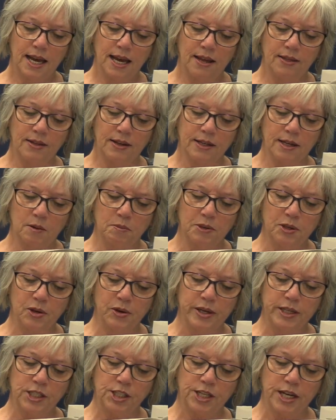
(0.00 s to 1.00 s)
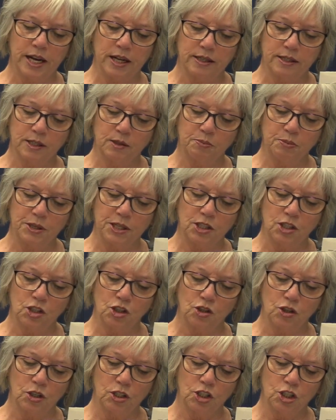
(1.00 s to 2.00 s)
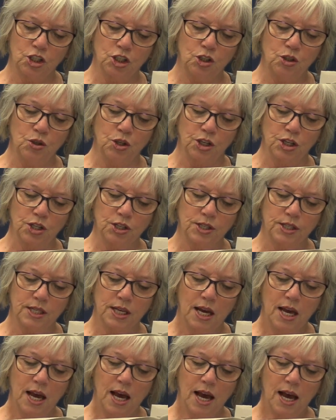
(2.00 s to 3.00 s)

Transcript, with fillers: in the WHL's Prince George Cougars,